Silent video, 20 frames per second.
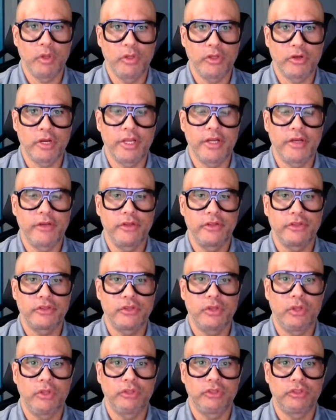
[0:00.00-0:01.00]
moderator
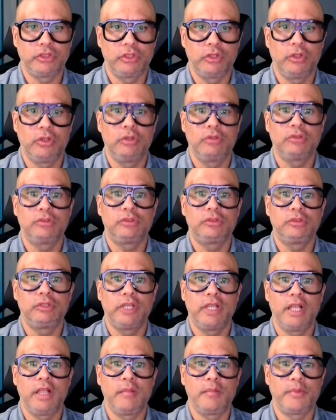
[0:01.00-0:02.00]
is also
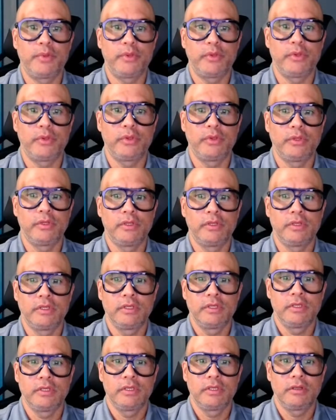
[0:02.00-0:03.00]
to help you
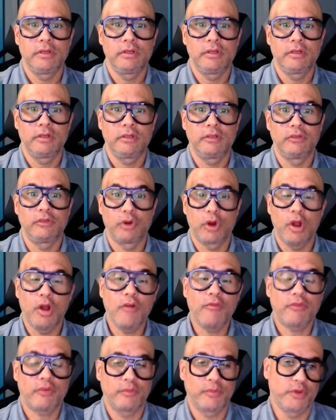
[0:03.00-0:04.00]

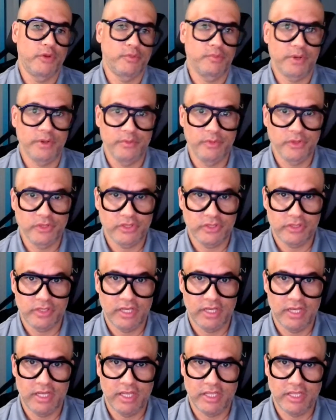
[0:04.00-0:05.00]
draw from your previous
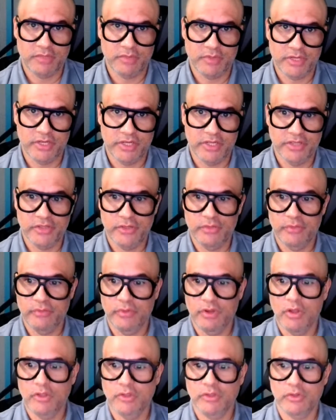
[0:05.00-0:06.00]
experience.
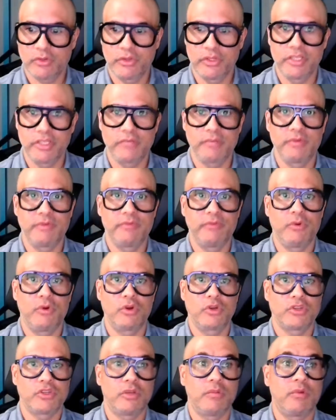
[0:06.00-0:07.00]
You've gone through this
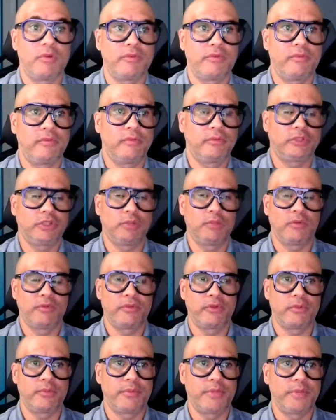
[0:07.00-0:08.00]
before, some
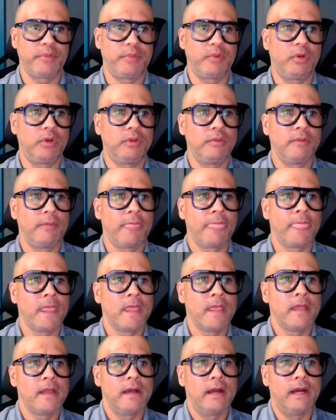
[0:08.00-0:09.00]
of your people,
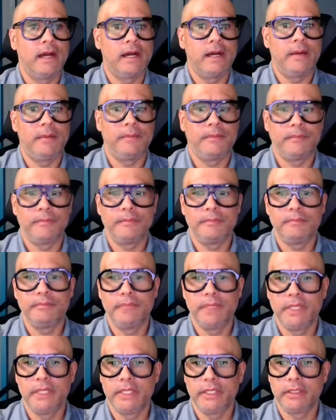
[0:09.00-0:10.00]

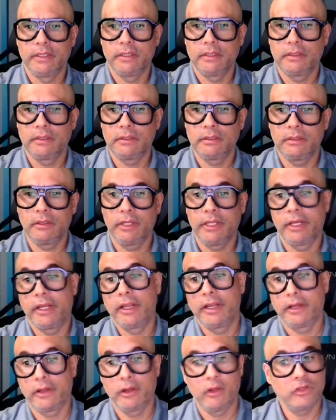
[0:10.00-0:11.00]
but
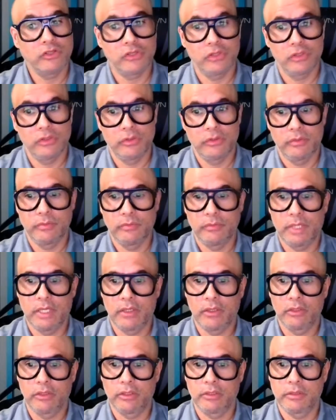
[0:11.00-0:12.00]
and also
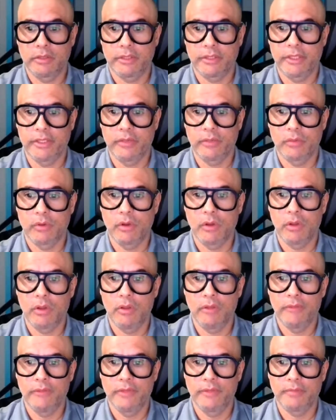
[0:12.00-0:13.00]
another key
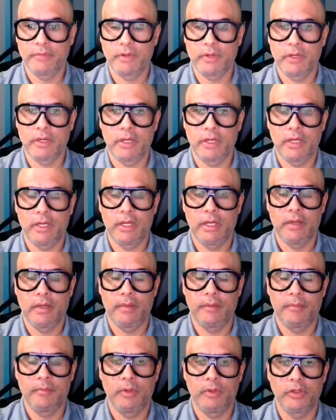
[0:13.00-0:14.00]
role of
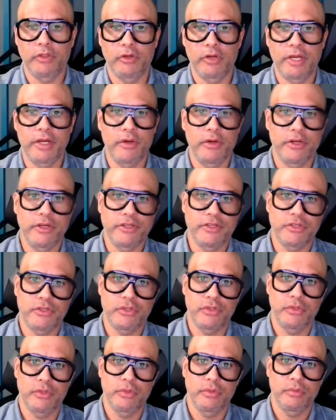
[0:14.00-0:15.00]
the moderator is
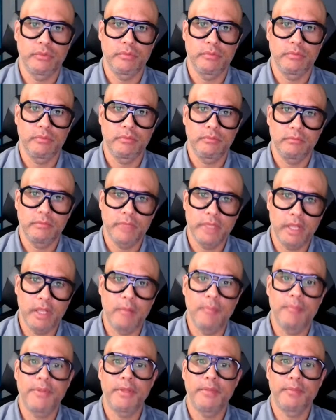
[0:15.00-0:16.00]
to
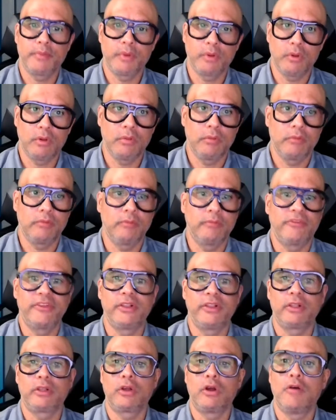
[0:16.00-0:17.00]
help people
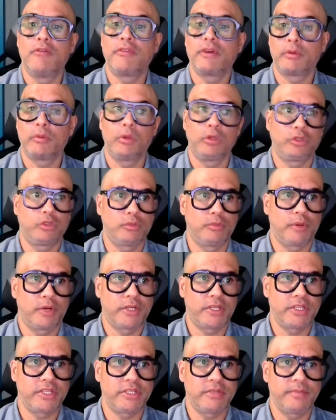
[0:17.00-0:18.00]
feel comfortable to
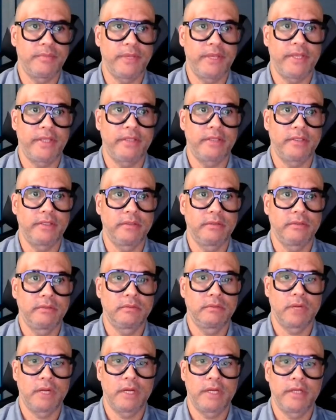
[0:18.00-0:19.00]
participate,
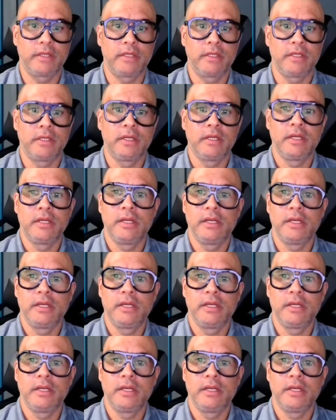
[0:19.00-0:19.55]
right?